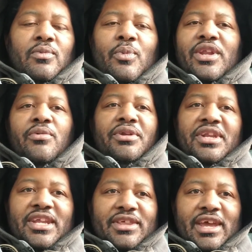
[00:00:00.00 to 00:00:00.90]
We don't
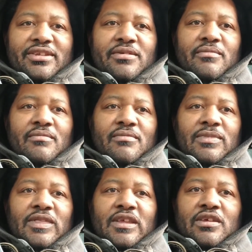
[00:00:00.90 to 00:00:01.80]
need that.
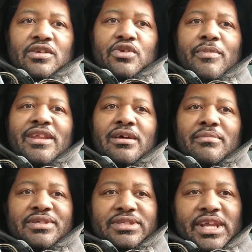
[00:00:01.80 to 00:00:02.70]
You made a
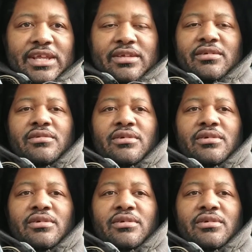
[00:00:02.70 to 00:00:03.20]
mistake